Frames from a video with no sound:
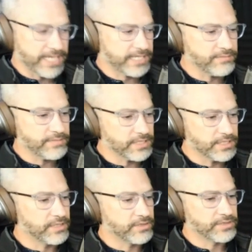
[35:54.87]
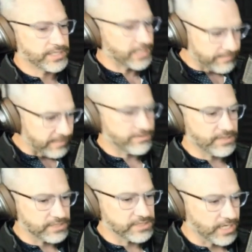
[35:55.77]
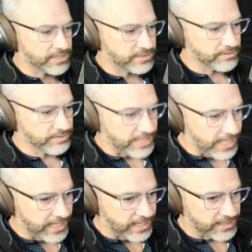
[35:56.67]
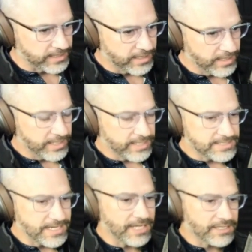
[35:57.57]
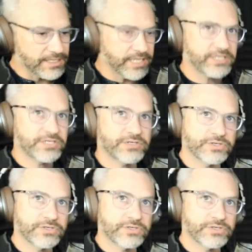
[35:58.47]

give me a loan and then I'm never going to talk to you again. Yep. It's not like your